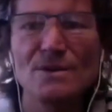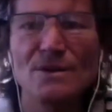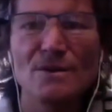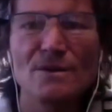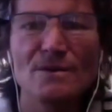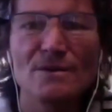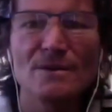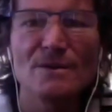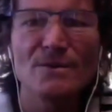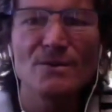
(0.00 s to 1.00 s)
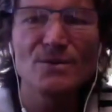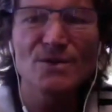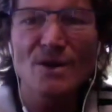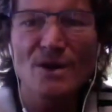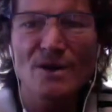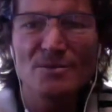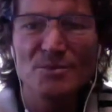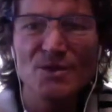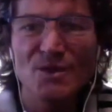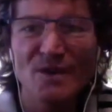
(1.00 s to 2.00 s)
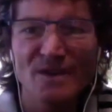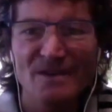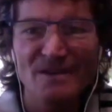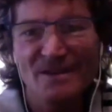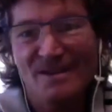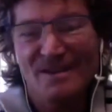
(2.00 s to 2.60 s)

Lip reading: you know, through song and music, and